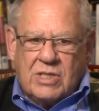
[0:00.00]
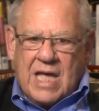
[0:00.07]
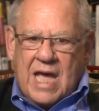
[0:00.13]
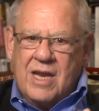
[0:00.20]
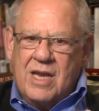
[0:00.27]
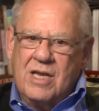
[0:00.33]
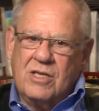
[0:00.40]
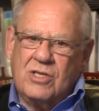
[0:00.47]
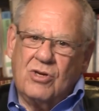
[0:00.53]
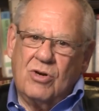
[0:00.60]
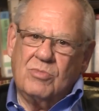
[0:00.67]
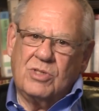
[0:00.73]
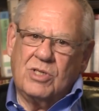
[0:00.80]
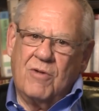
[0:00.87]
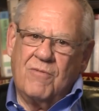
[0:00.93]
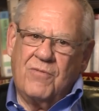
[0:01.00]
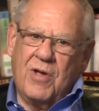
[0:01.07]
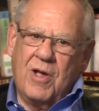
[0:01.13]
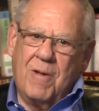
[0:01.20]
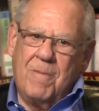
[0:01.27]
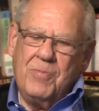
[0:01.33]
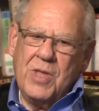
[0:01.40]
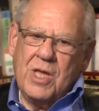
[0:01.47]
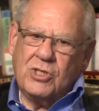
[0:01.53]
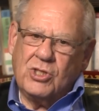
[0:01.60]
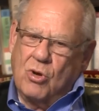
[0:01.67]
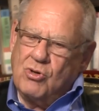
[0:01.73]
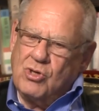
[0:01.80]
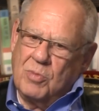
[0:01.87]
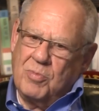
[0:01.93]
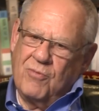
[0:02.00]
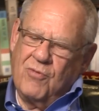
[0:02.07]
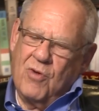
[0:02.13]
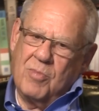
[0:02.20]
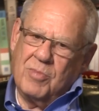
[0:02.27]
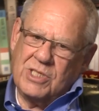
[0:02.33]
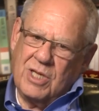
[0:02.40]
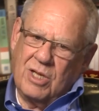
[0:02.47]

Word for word: that in terms of uh, social performance.